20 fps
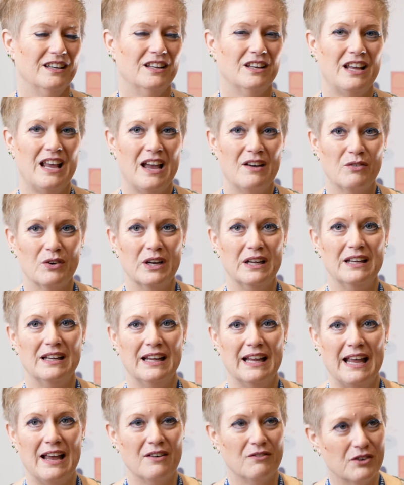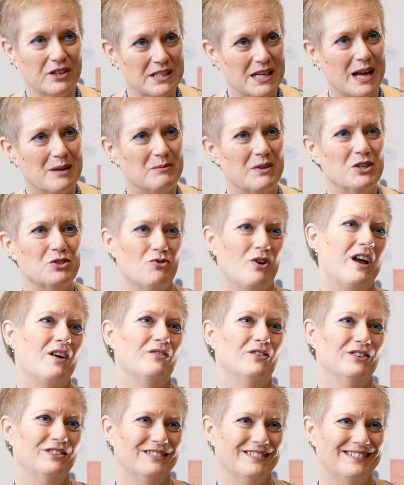Every time they
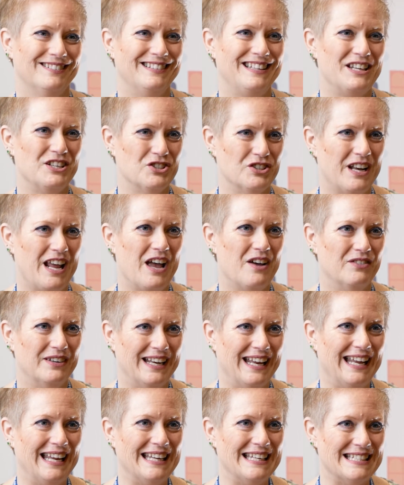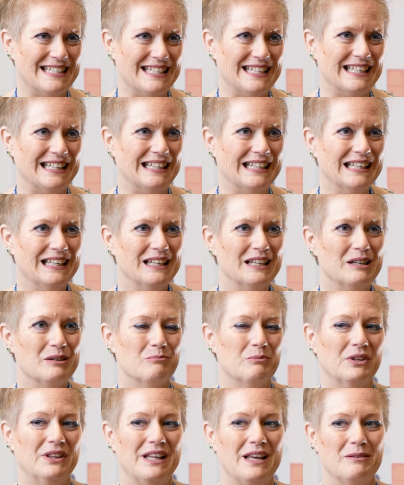travel, they should have an AED.
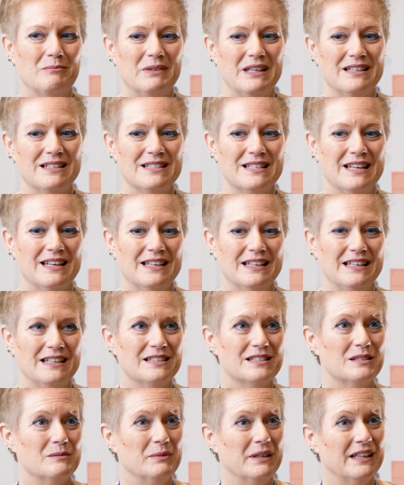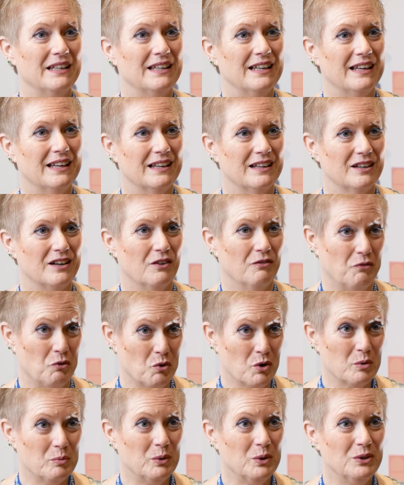But that means that it needs to be
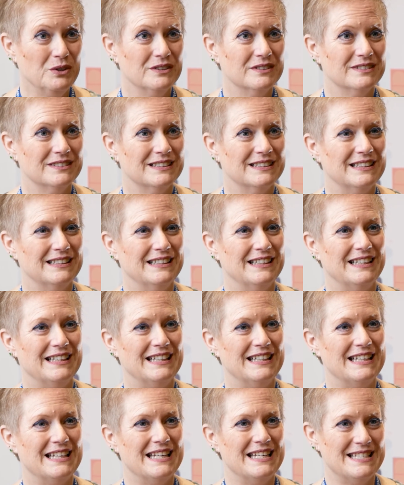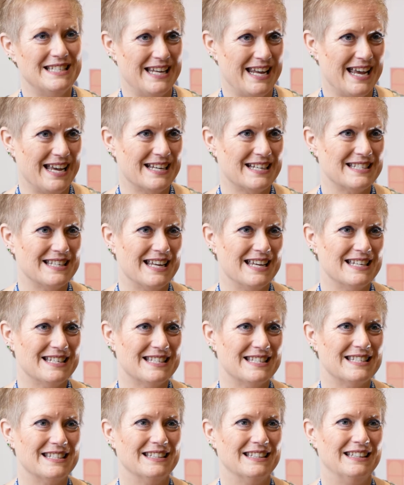affordable, easy
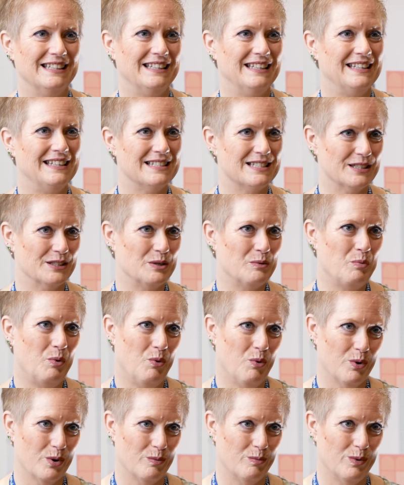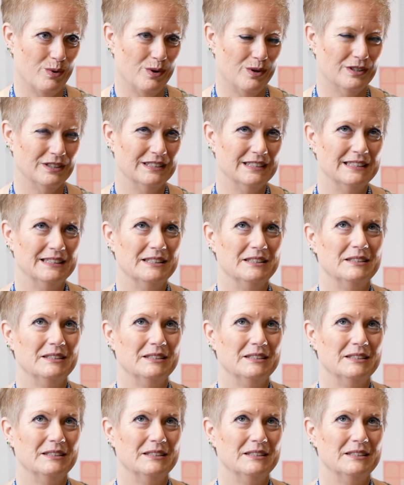access, easily portable.